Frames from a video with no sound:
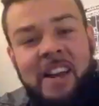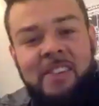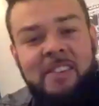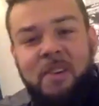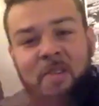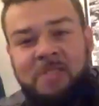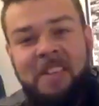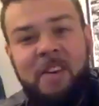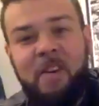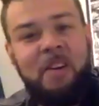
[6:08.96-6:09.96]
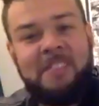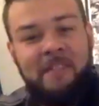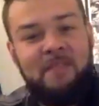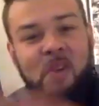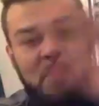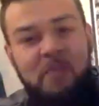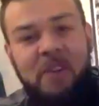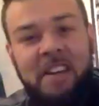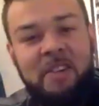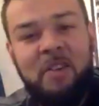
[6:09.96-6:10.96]
I was like, I'll go to Senegal because I have no
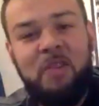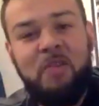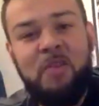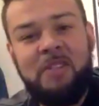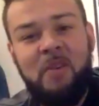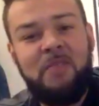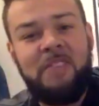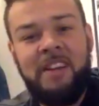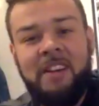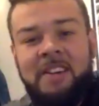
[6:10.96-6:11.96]
fucking clue what's over there.